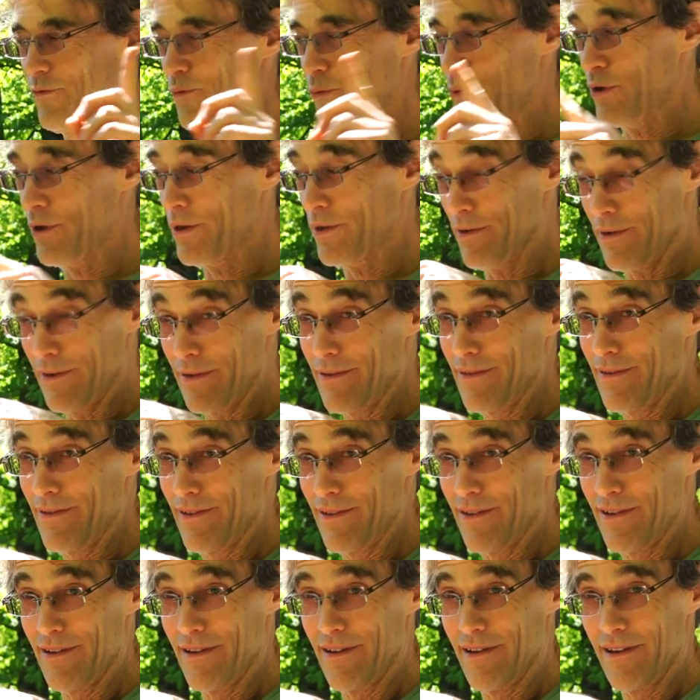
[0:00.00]
What?
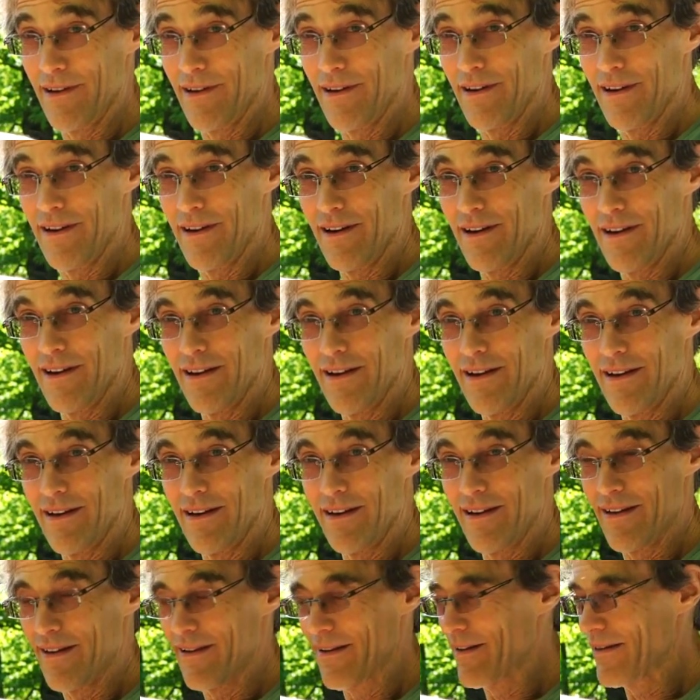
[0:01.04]
Okay,
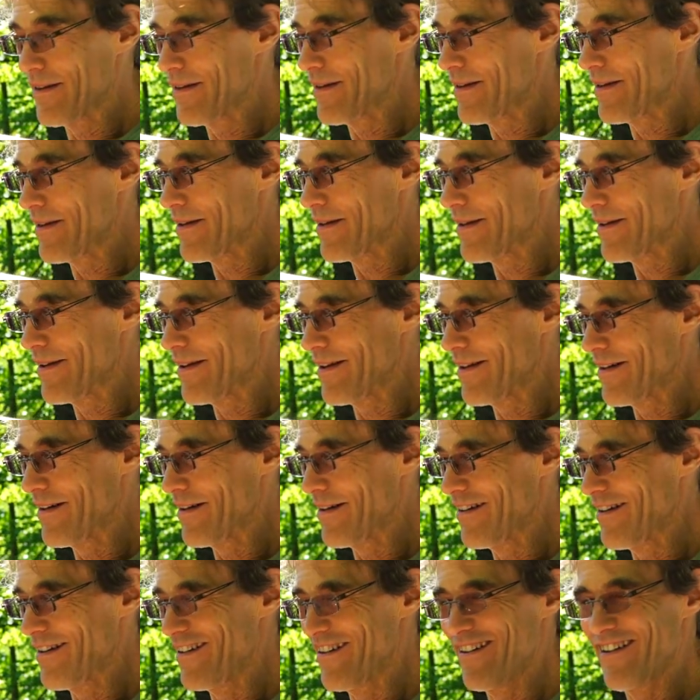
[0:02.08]
turning the garden
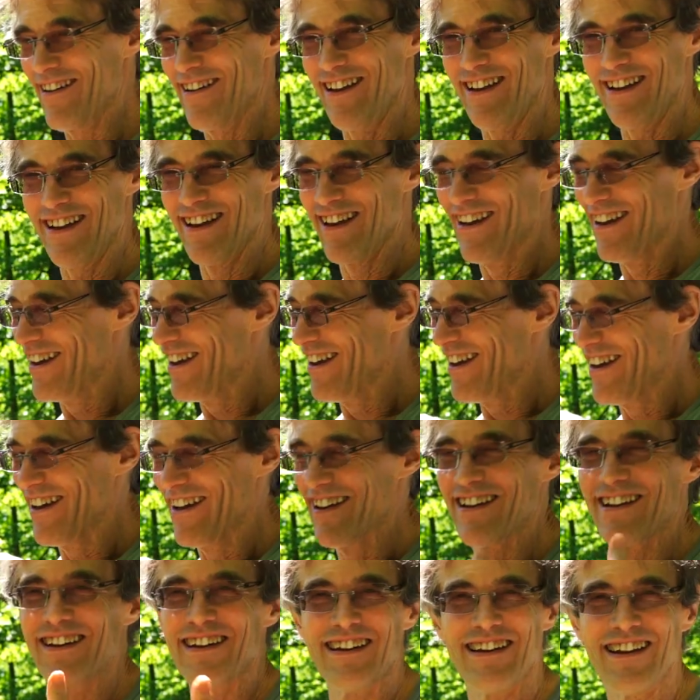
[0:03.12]
water on.
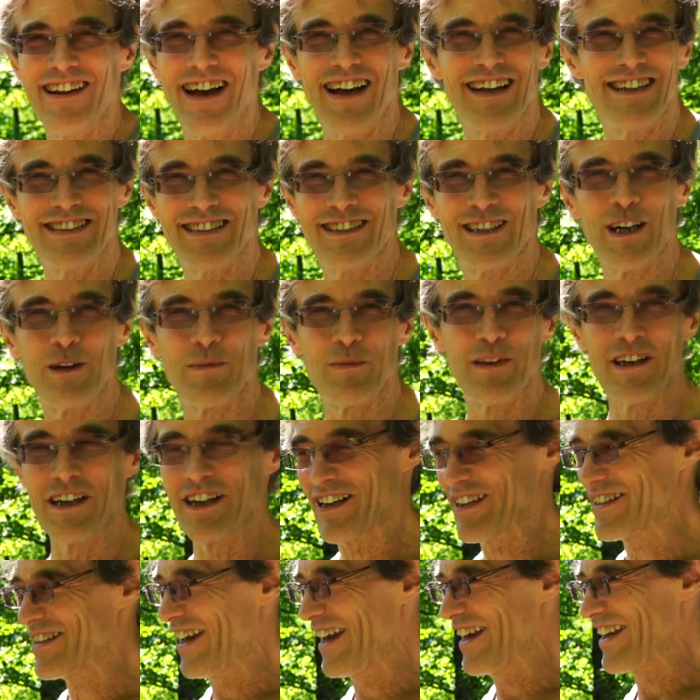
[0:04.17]
Not terribly
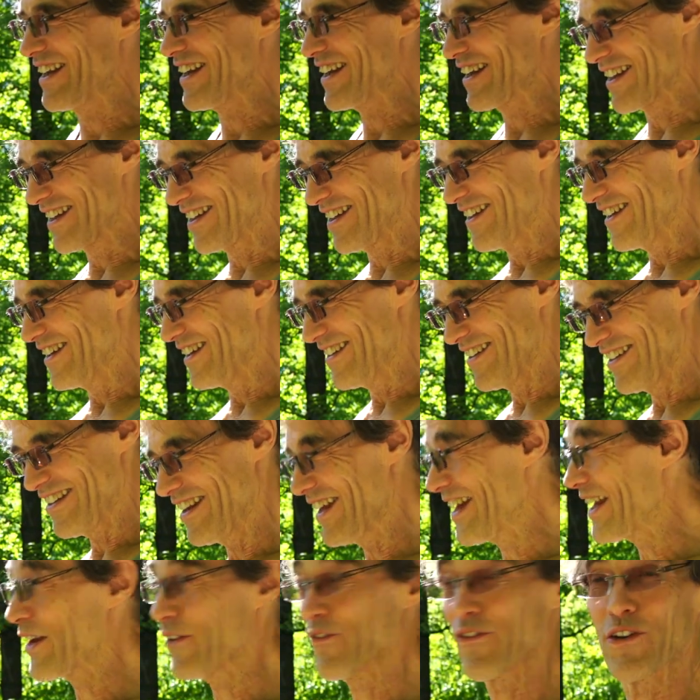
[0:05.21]
exciting.
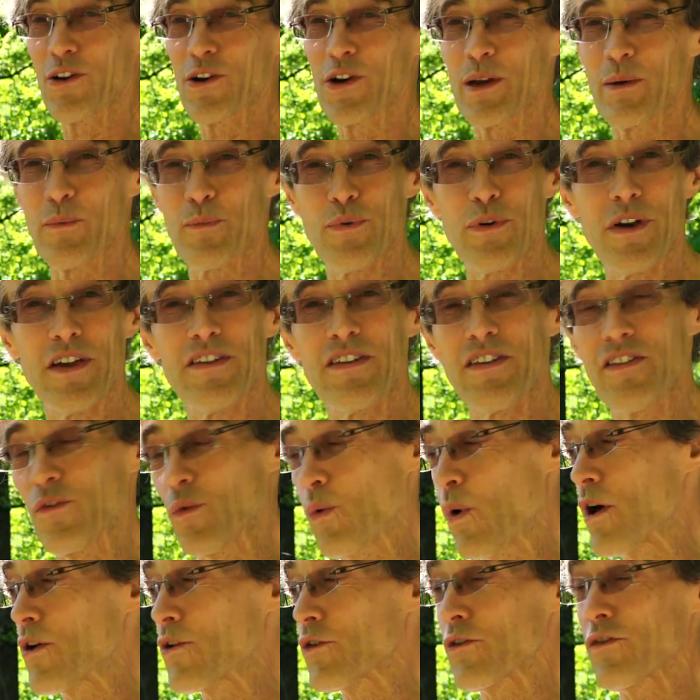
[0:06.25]
Not a very impressive
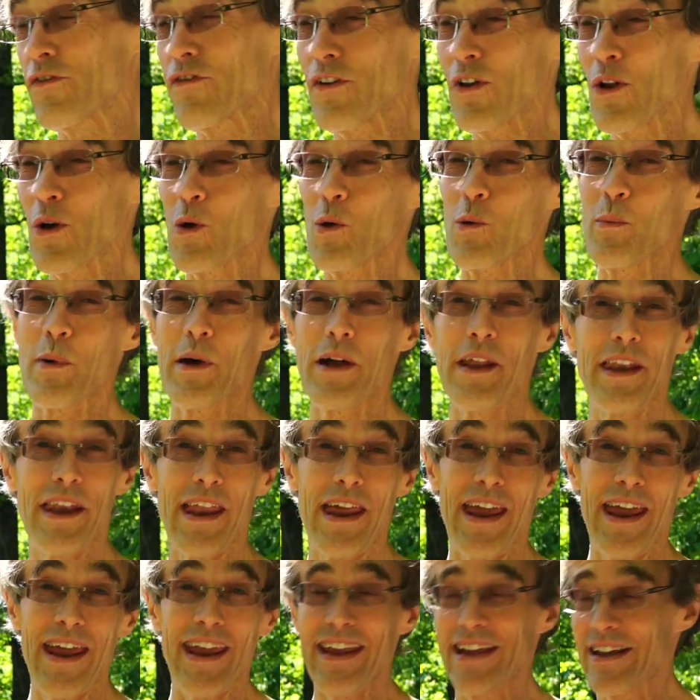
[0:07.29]
water flow, but
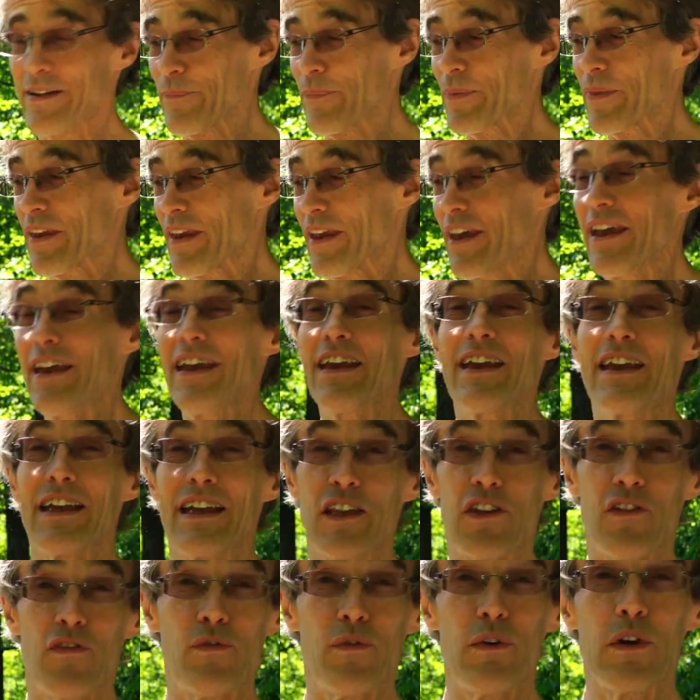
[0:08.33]
hey,
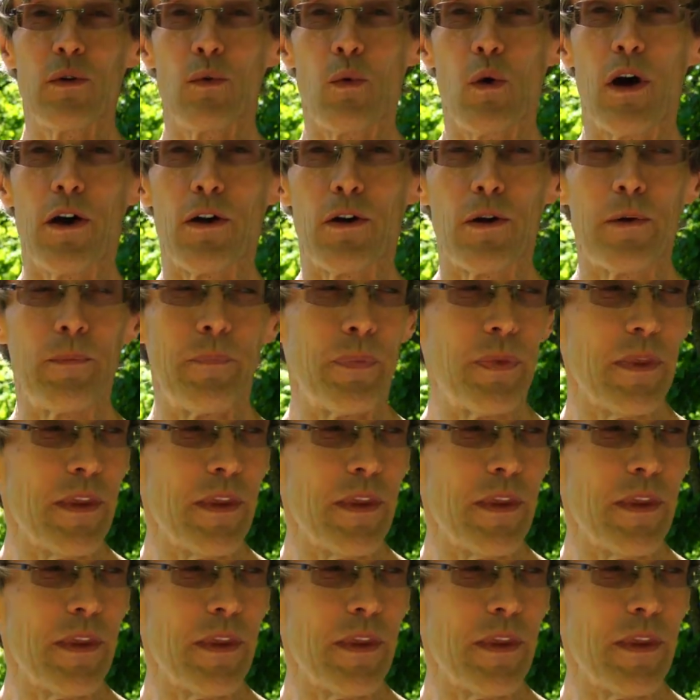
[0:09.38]
it's free water.